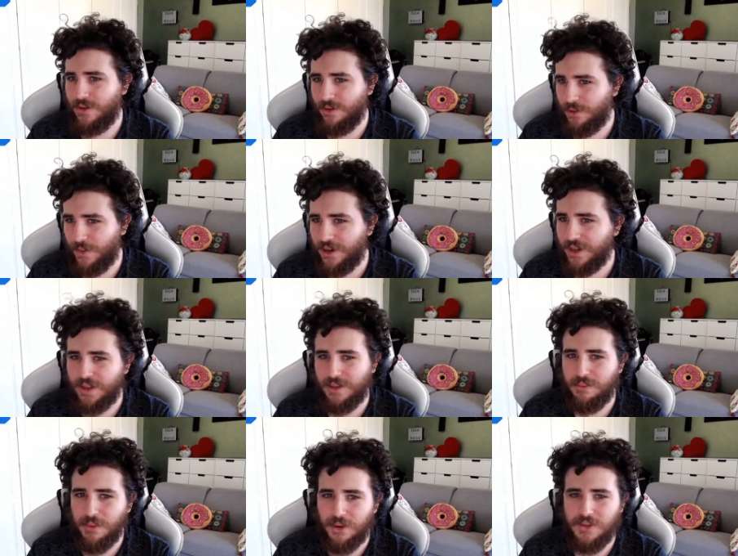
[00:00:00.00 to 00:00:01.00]
the market
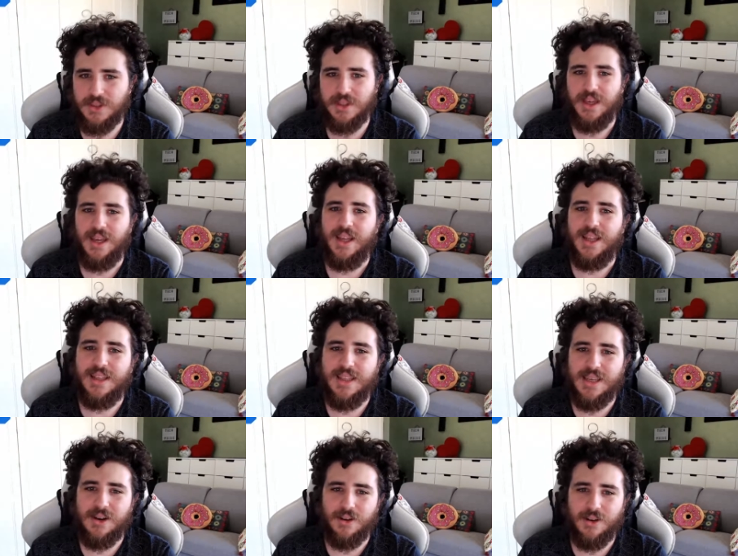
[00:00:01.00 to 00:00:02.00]
can boast,
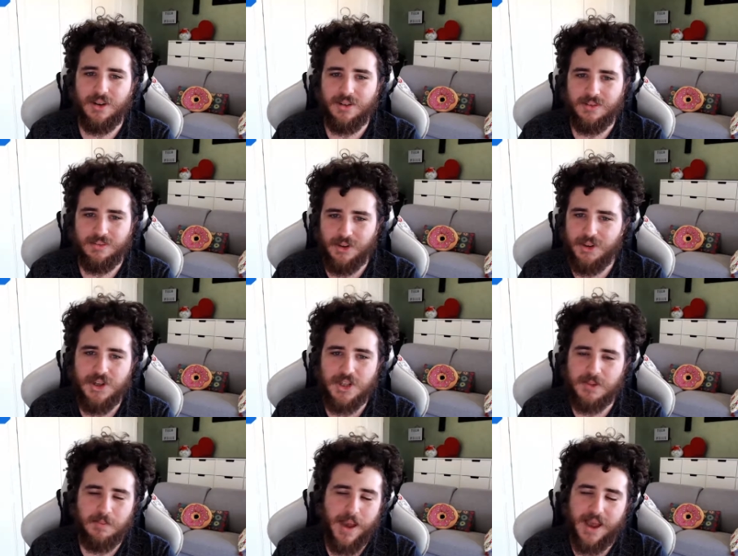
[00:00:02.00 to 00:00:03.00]
the original
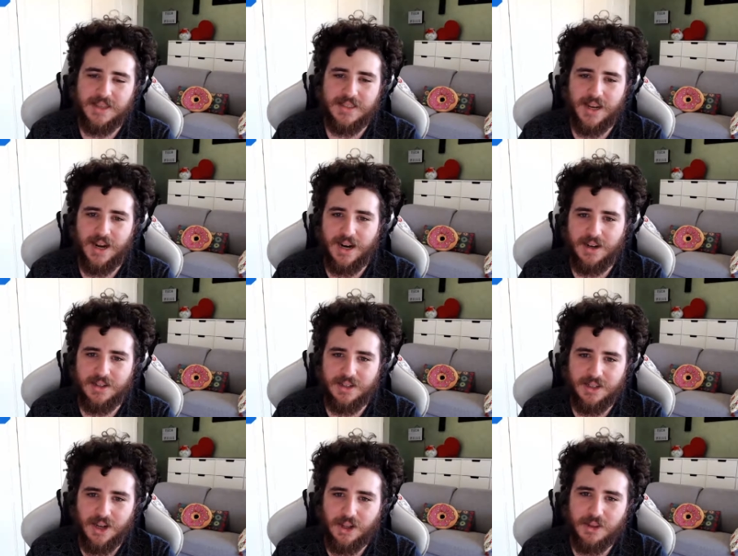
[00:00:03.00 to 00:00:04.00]
specs are
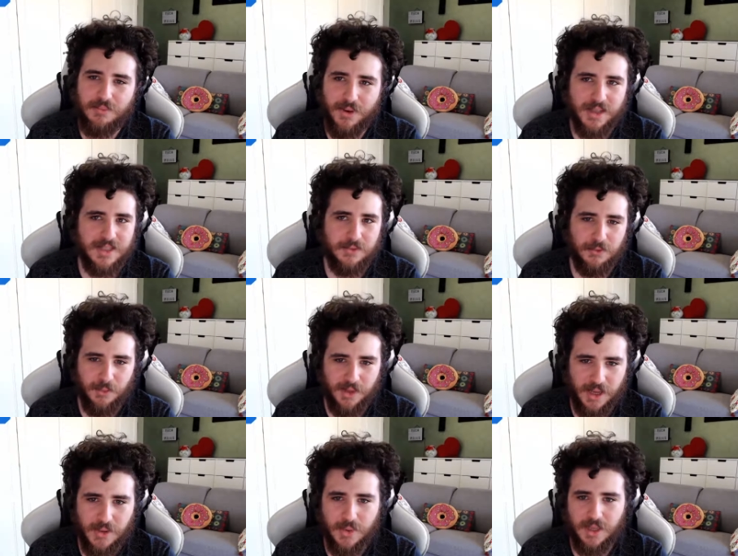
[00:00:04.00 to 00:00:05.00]
not impressive to
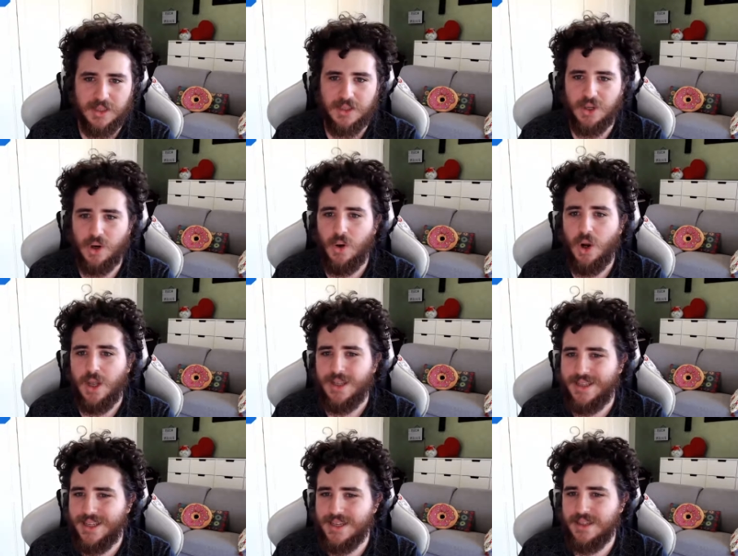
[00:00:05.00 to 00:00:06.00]
begin with, so
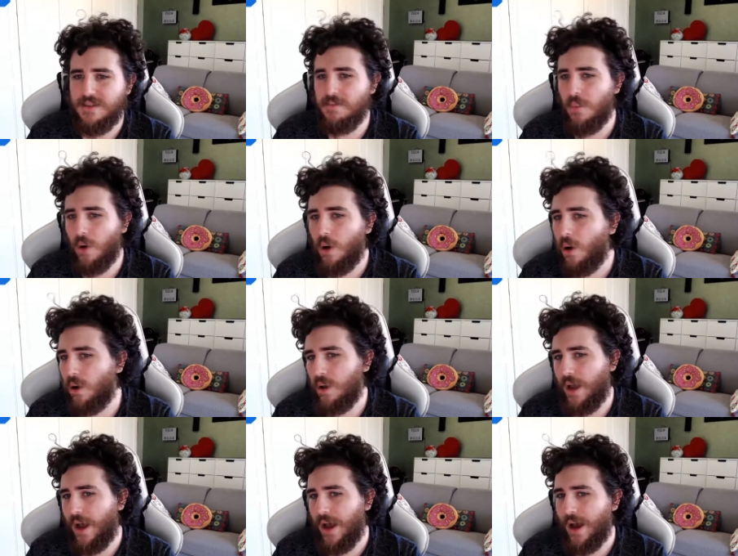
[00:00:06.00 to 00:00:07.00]
these
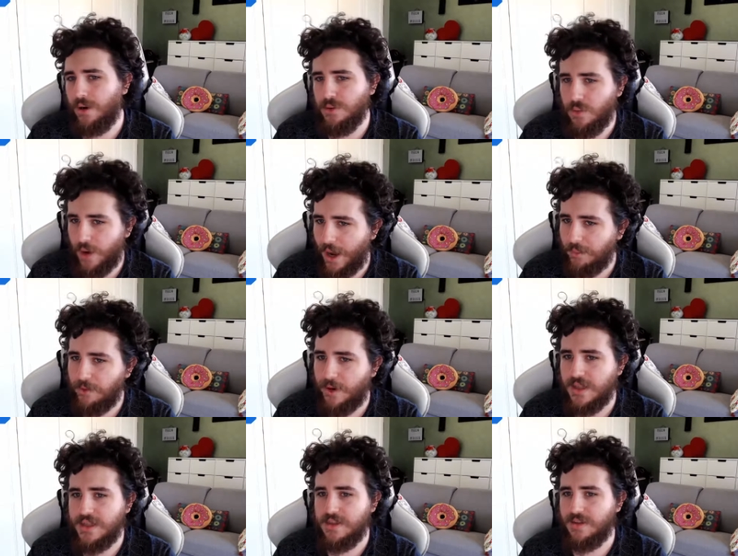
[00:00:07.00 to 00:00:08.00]
small hardware
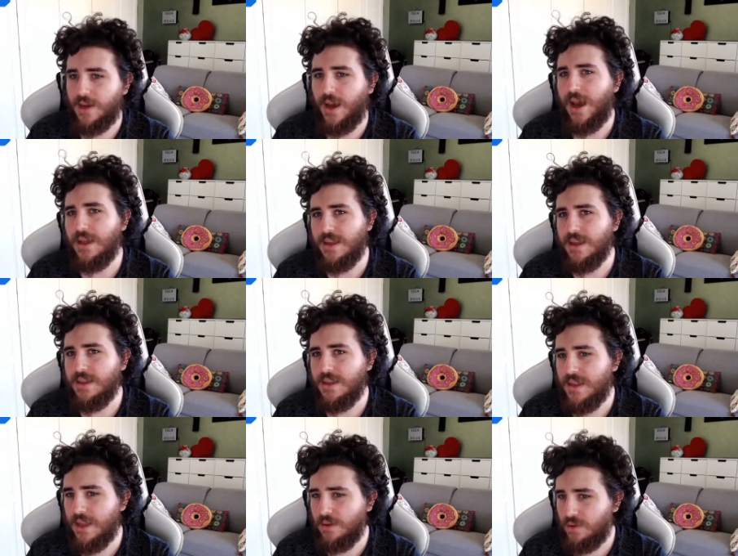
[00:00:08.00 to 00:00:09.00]
upgrades, I think
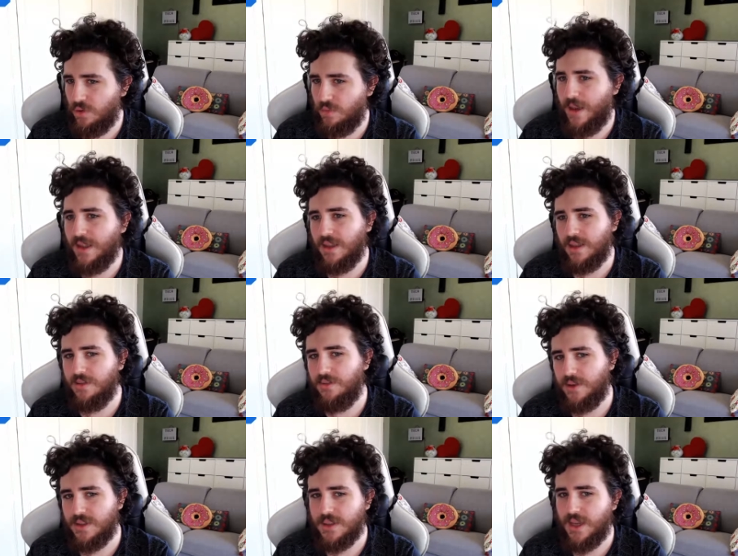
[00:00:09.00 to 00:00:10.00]
they do make the
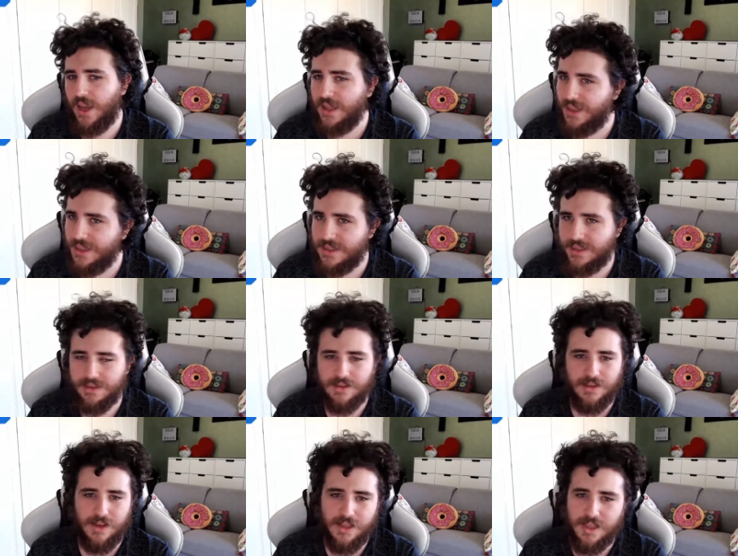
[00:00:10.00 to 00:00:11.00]
difference, at least
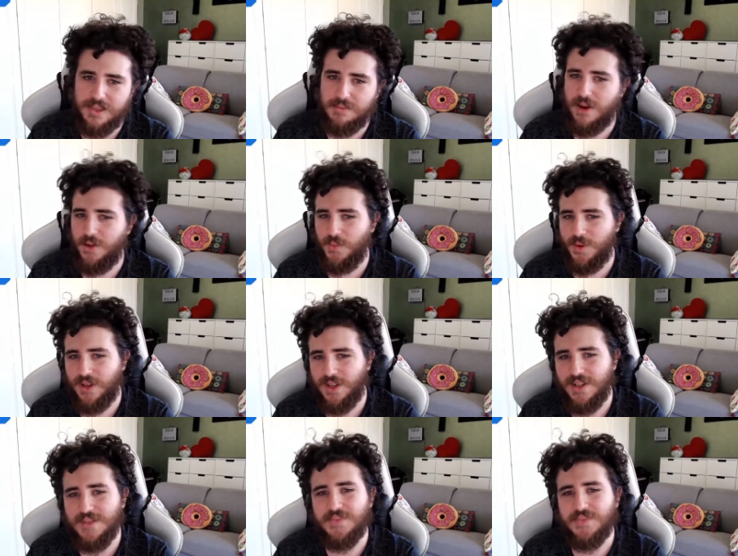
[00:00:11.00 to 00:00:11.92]
in my opinion.